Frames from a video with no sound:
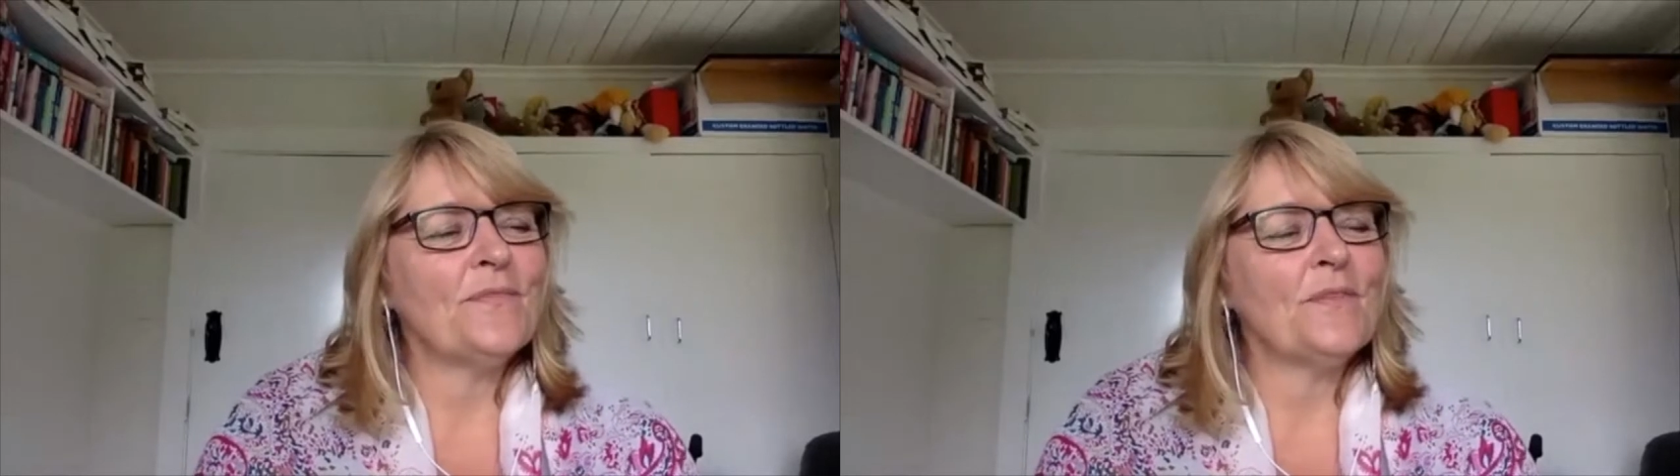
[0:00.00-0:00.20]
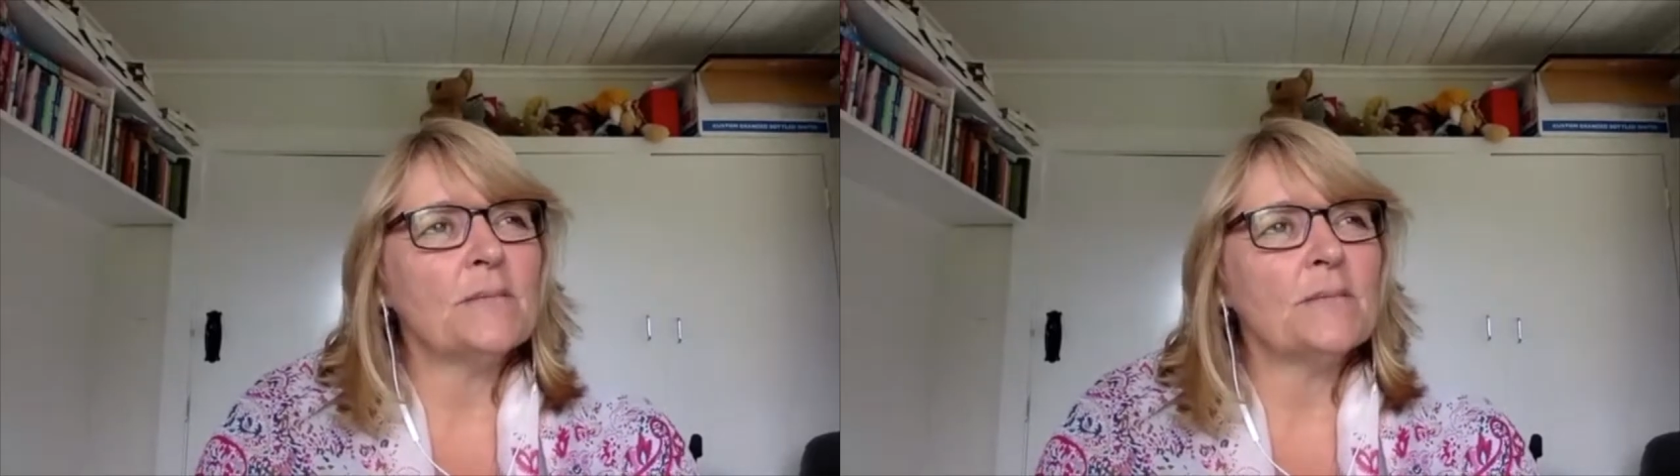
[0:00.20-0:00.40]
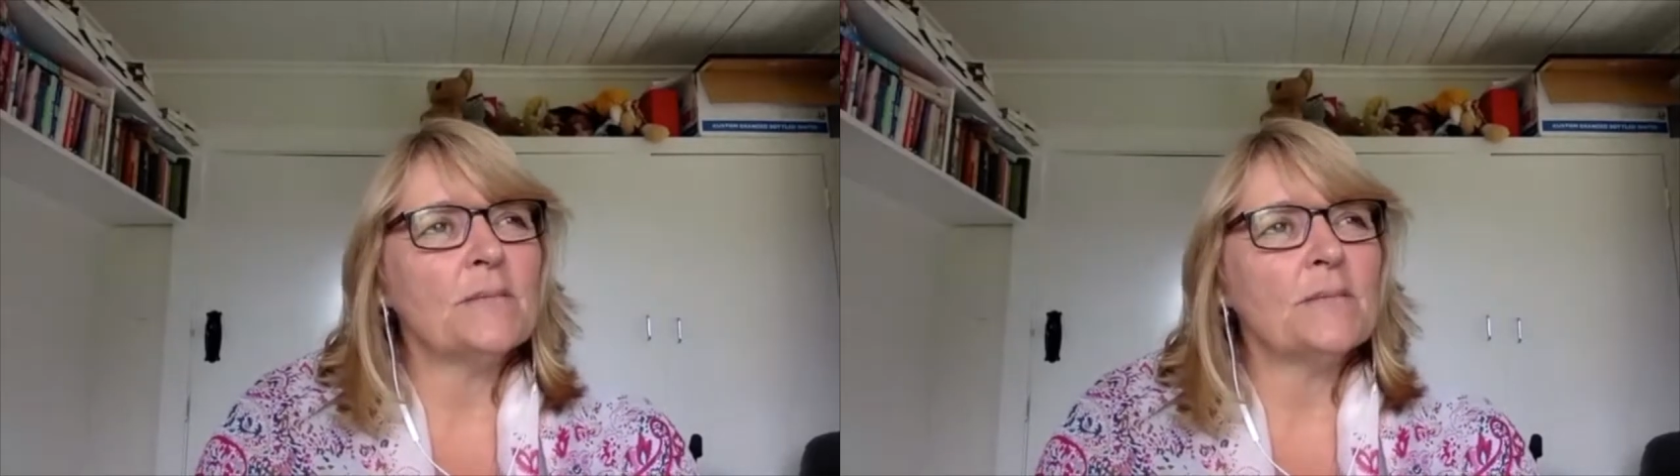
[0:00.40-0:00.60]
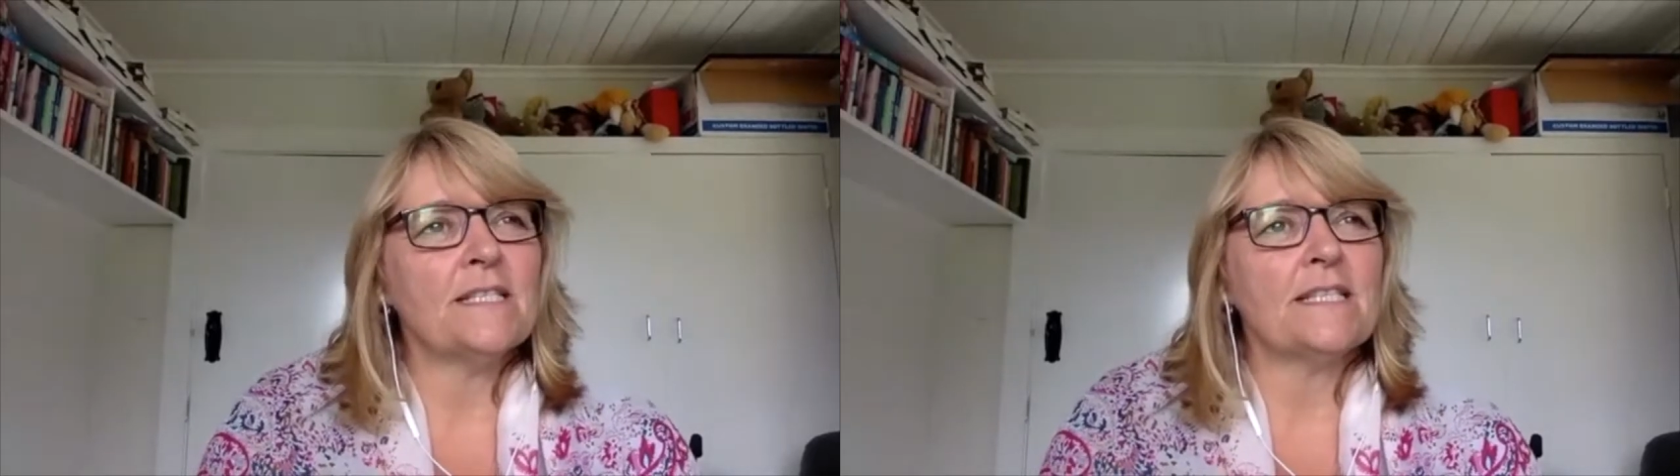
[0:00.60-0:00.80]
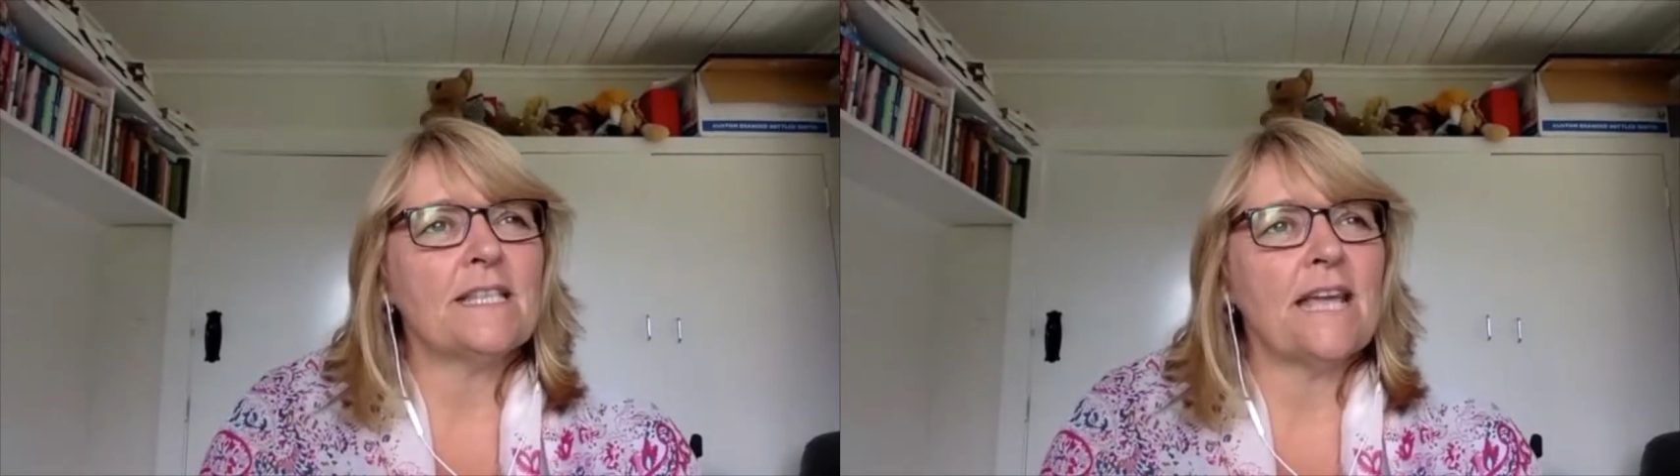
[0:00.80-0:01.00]

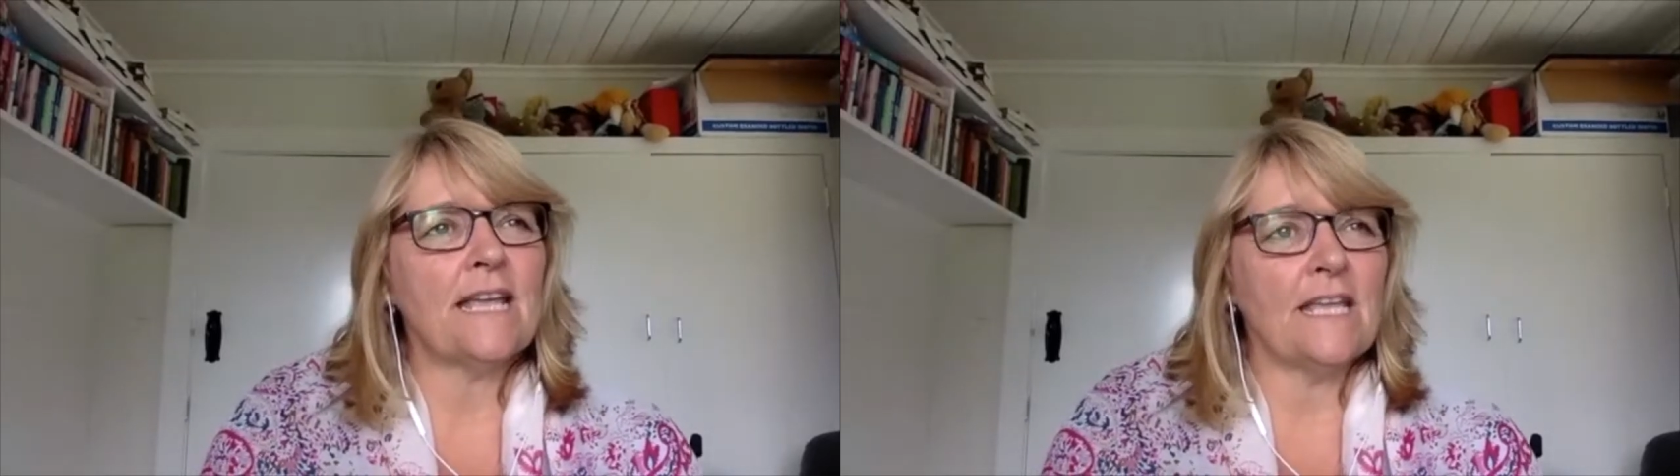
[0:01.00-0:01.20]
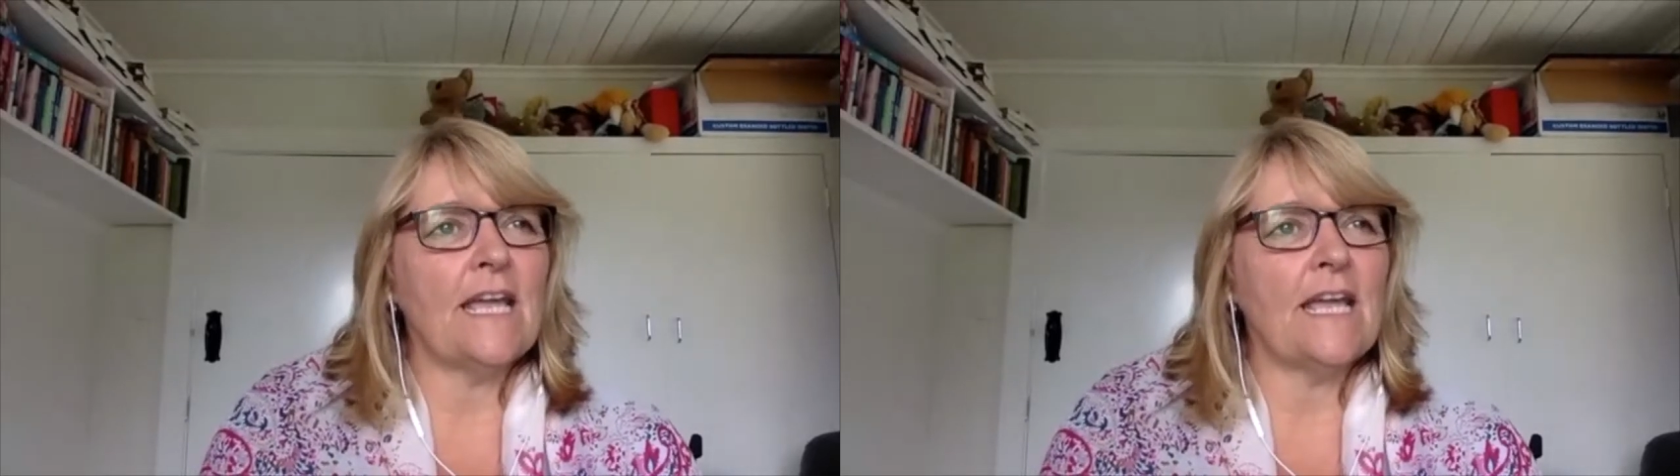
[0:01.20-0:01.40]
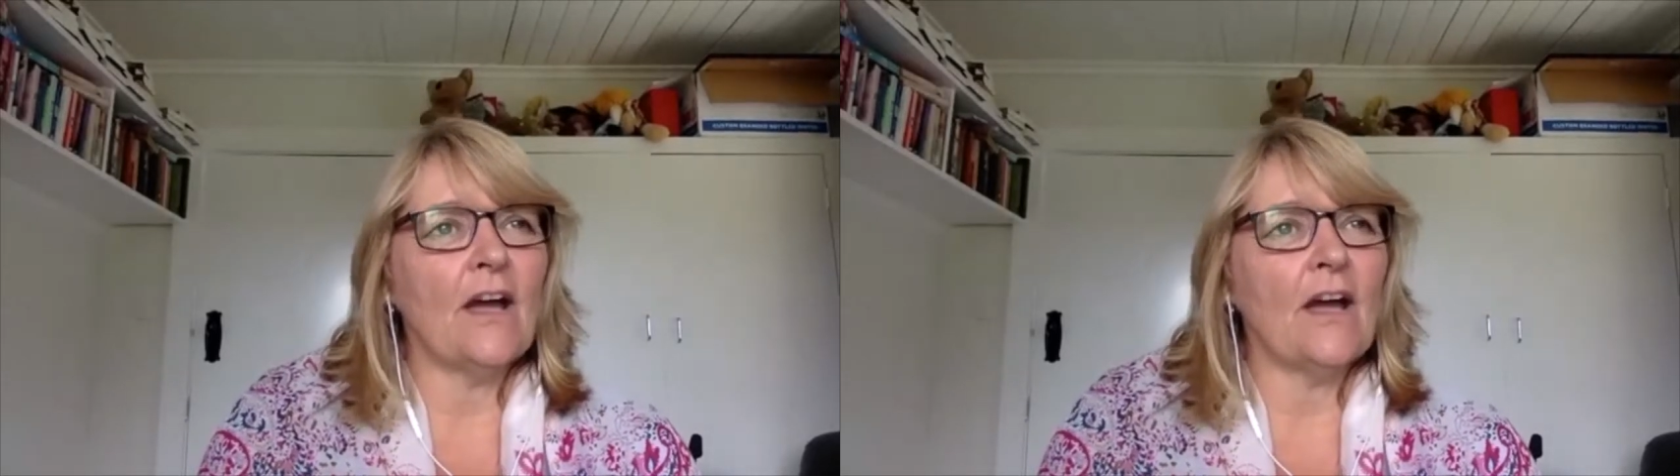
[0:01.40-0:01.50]
Christmas that year,